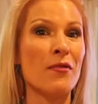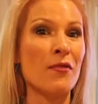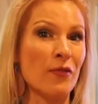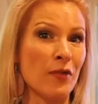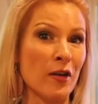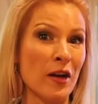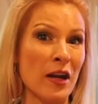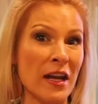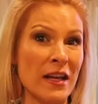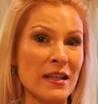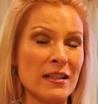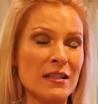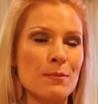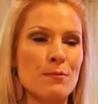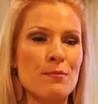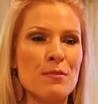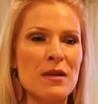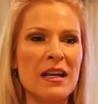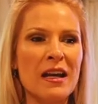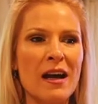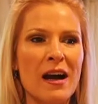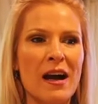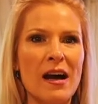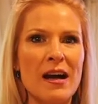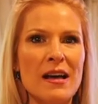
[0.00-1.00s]
France,
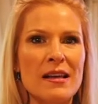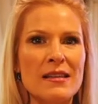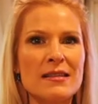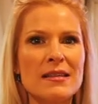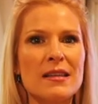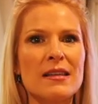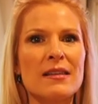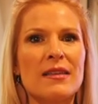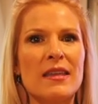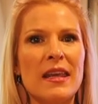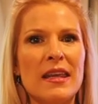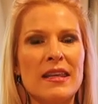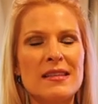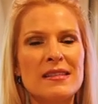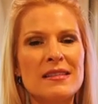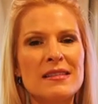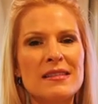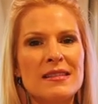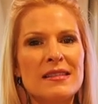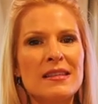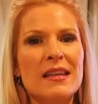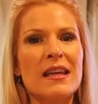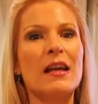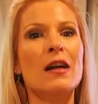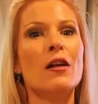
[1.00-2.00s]
because they
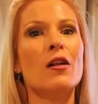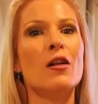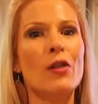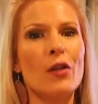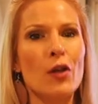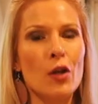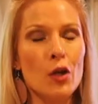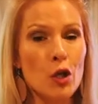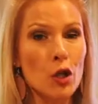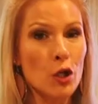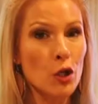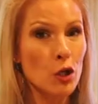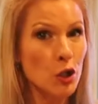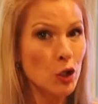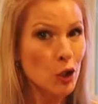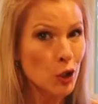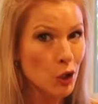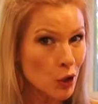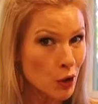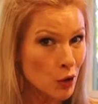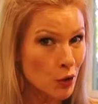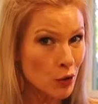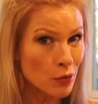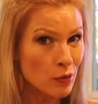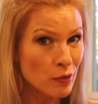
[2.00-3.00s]
still
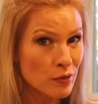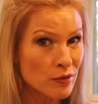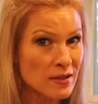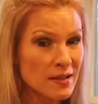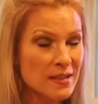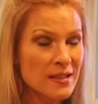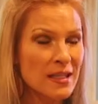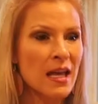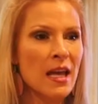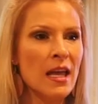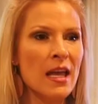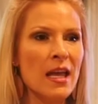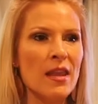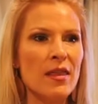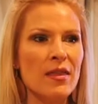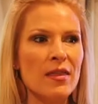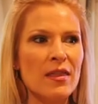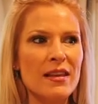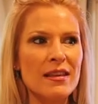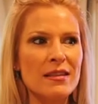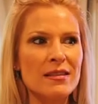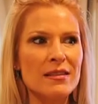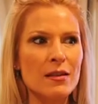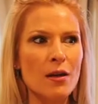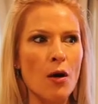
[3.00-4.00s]
use
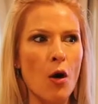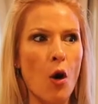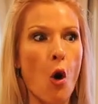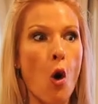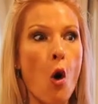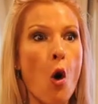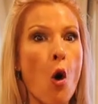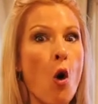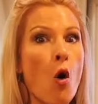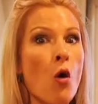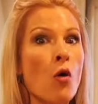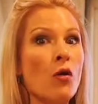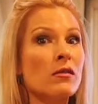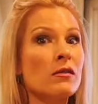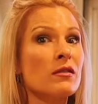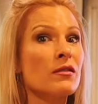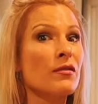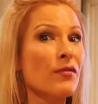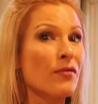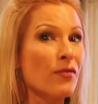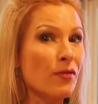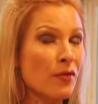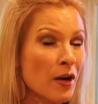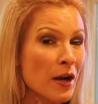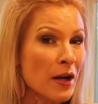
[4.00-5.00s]
this old
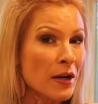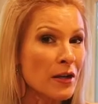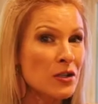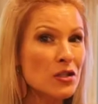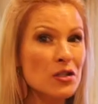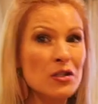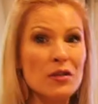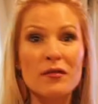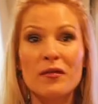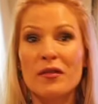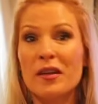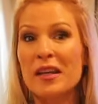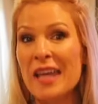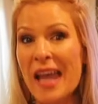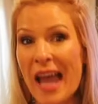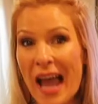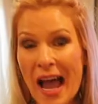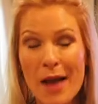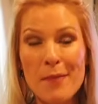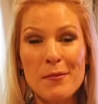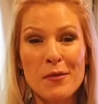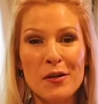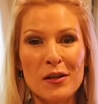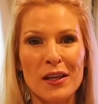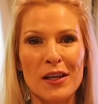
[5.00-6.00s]
French
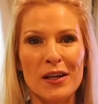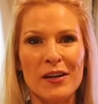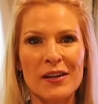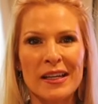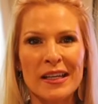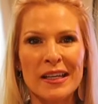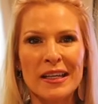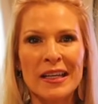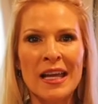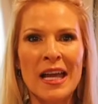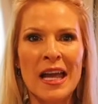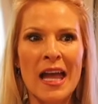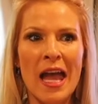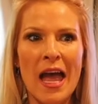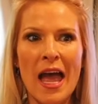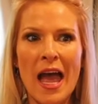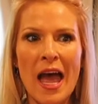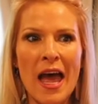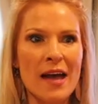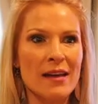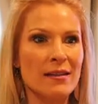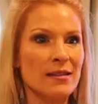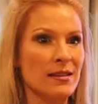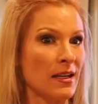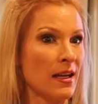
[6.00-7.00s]
vocabulary
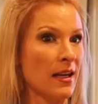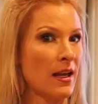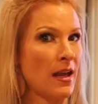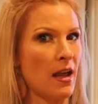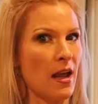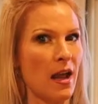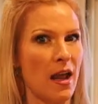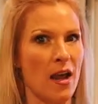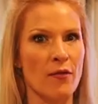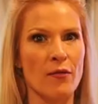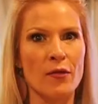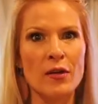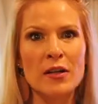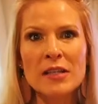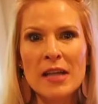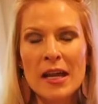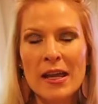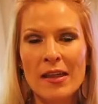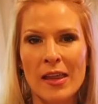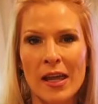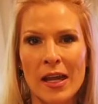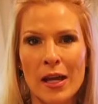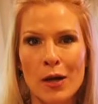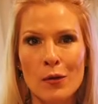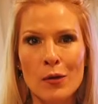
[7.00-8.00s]
as everyday
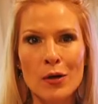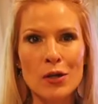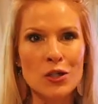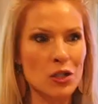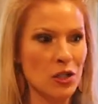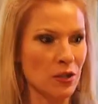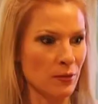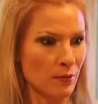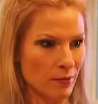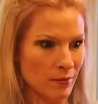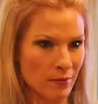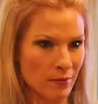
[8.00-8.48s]
language